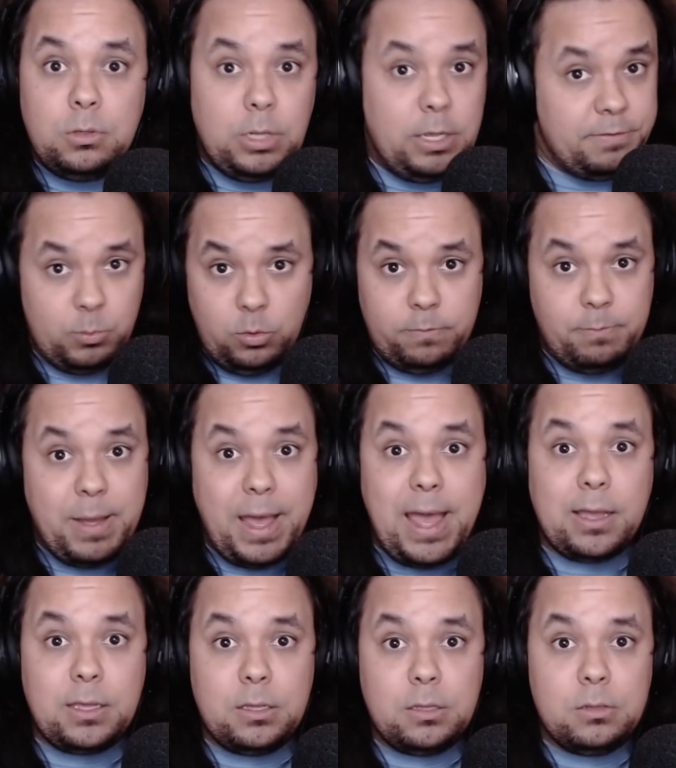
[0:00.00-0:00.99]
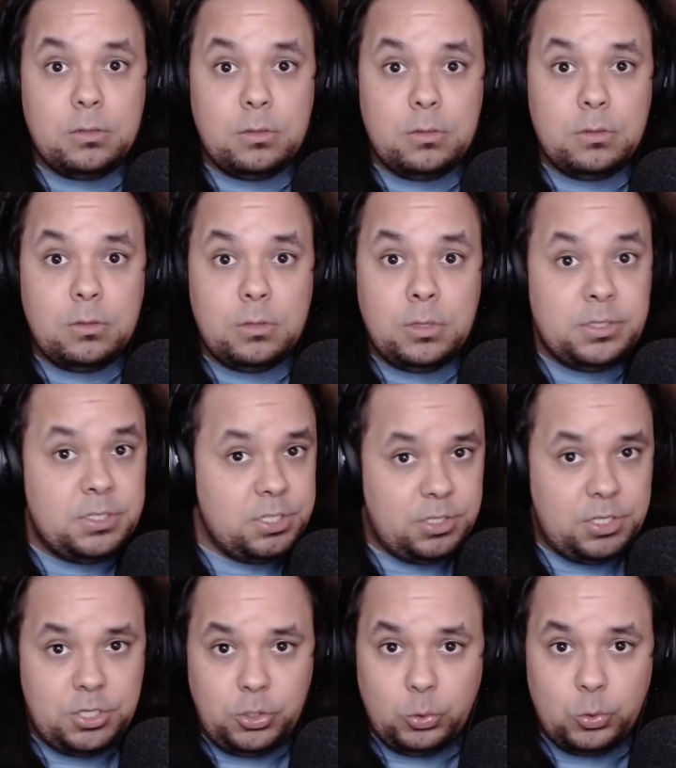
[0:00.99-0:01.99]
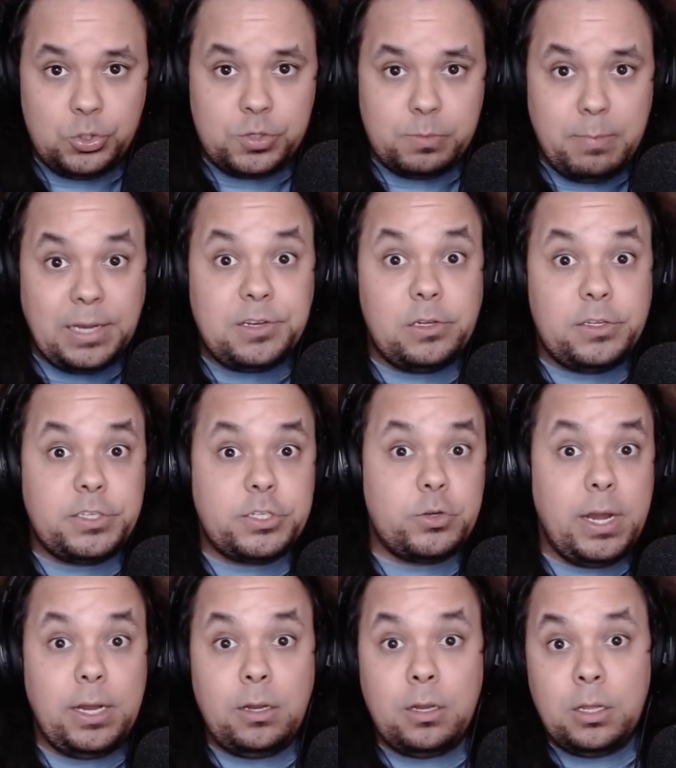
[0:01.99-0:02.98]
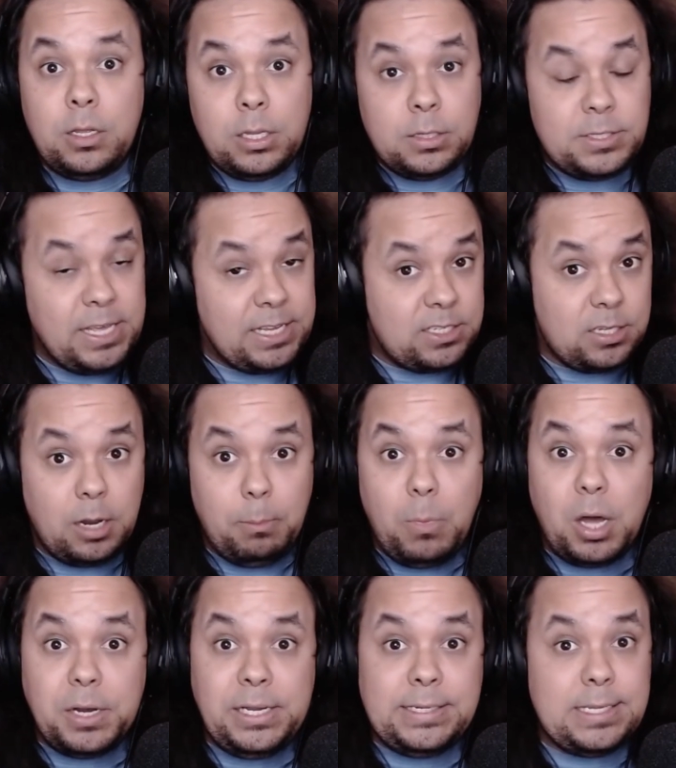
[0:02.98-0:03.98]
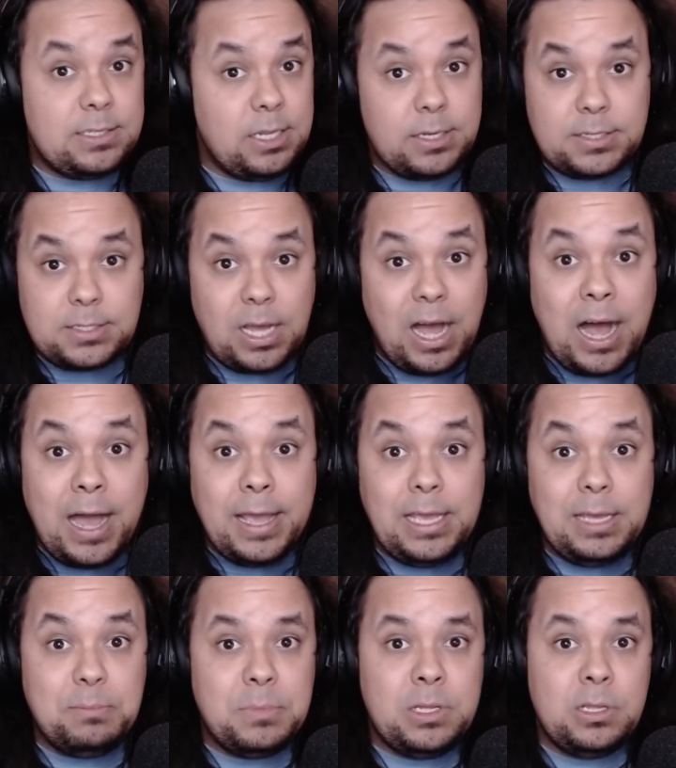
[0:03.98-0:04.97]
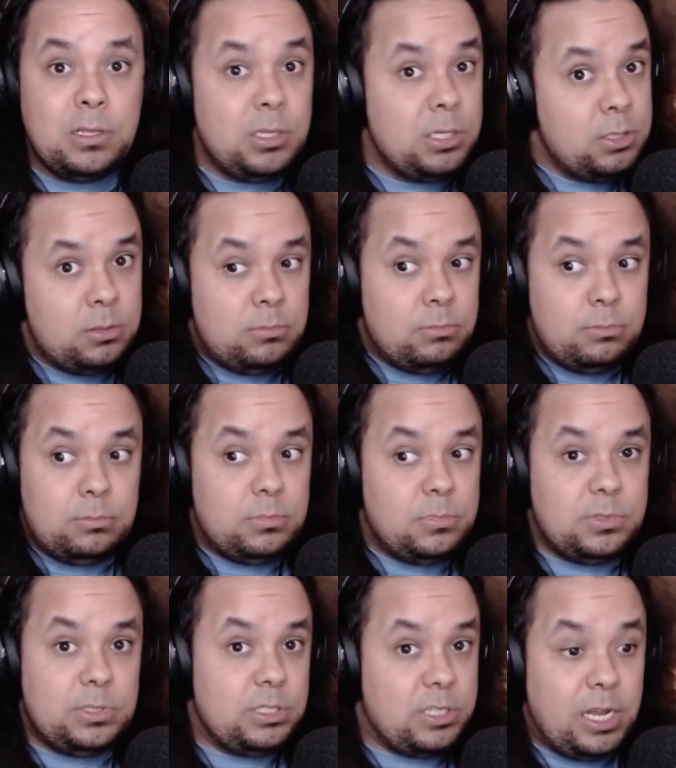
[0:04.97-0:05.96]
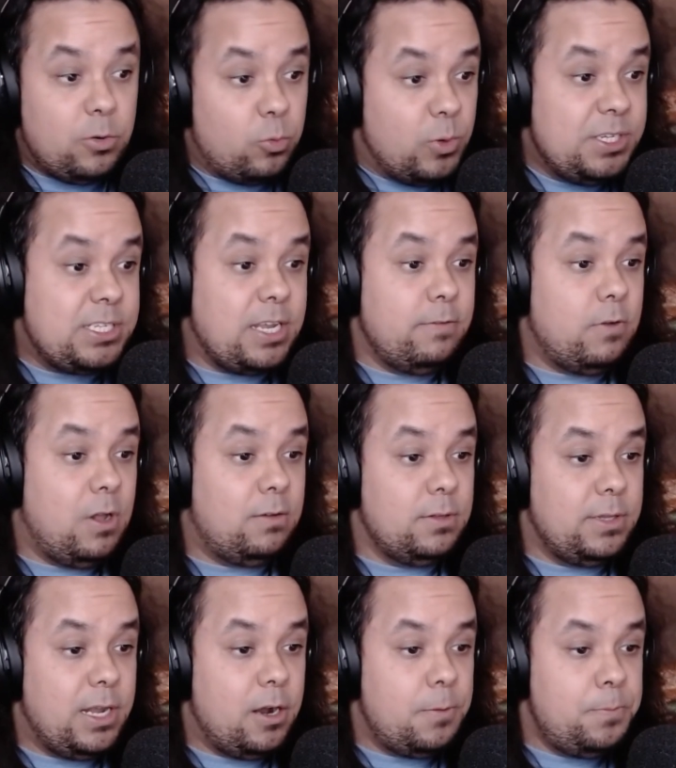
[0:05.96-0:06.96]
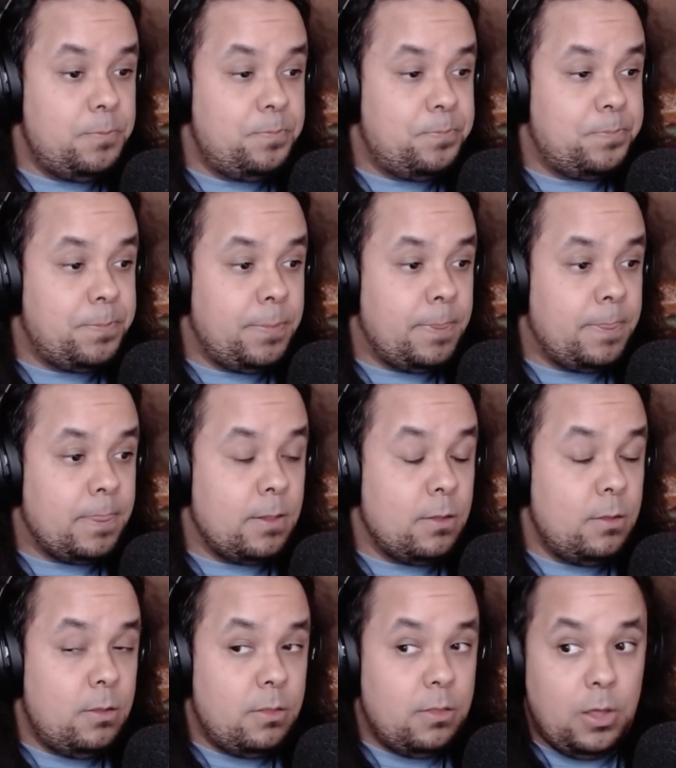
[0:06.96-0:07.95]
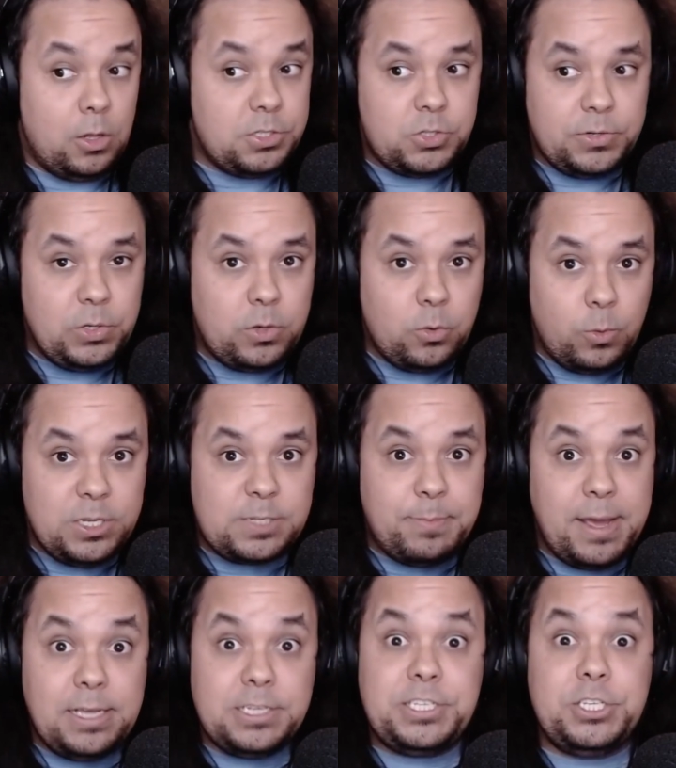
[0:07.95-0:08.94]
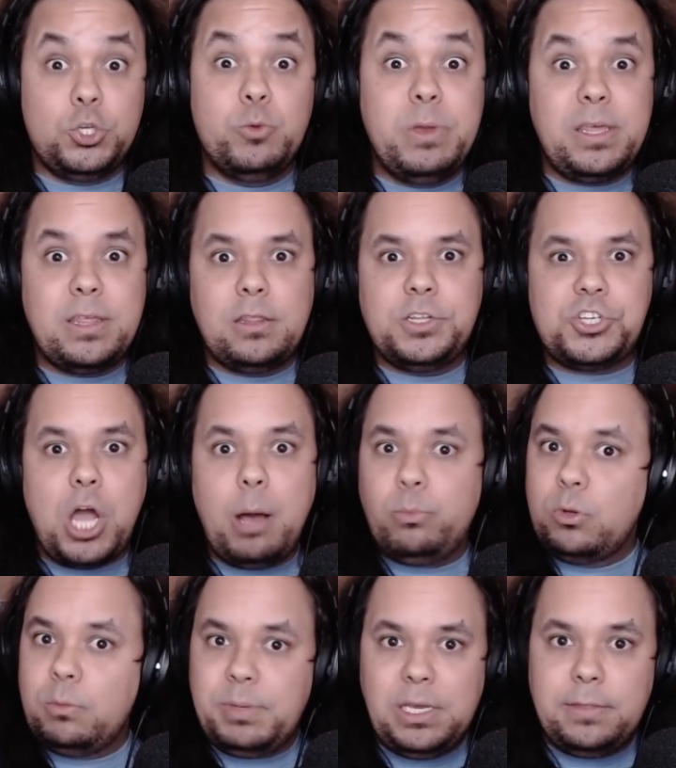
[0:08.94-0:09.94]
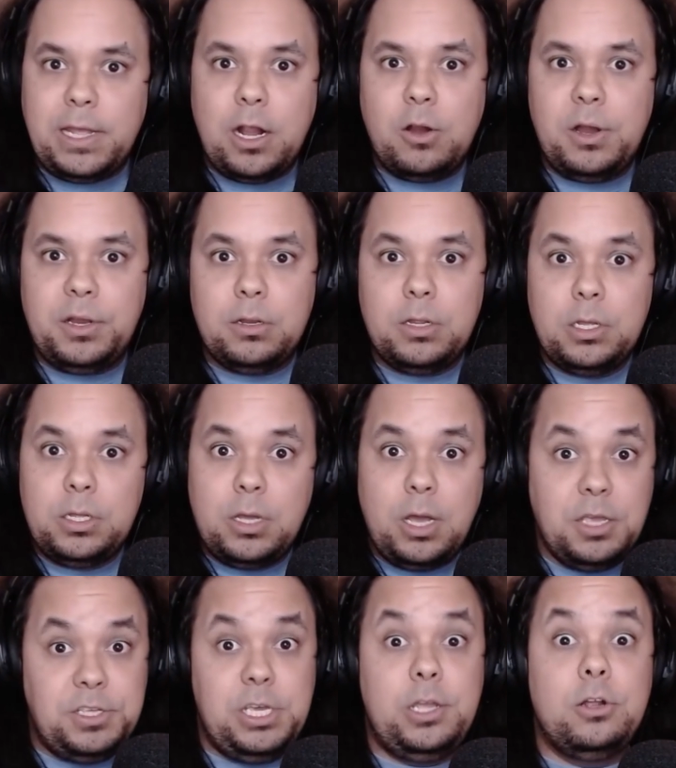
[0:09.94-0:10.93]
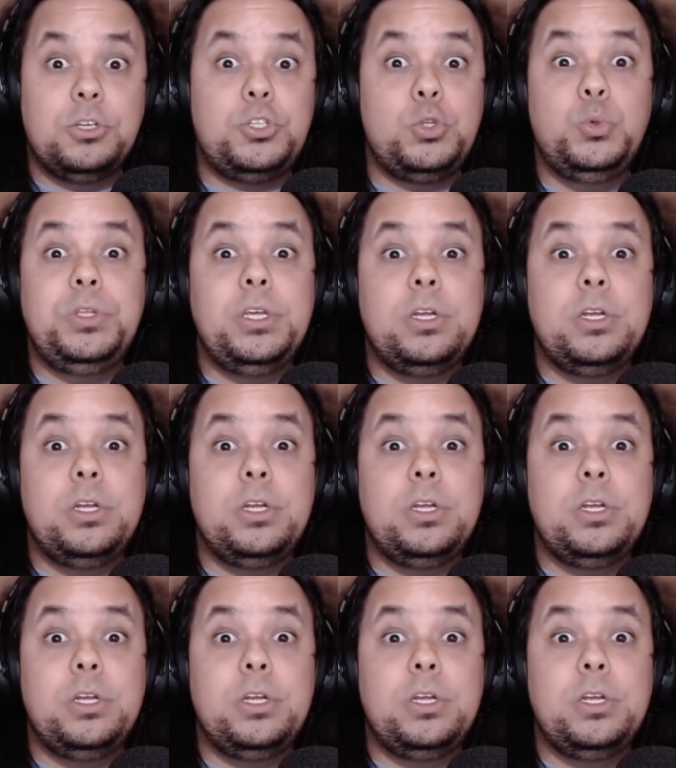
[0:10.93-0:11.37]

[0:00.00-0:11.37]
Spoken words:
You'll have to move back. It's a huge mental strain. It takes a lot of money, it takes a lot of time. There's a lot of risk involved in there. They also took a risk by assuming that the job will be there in a year, 2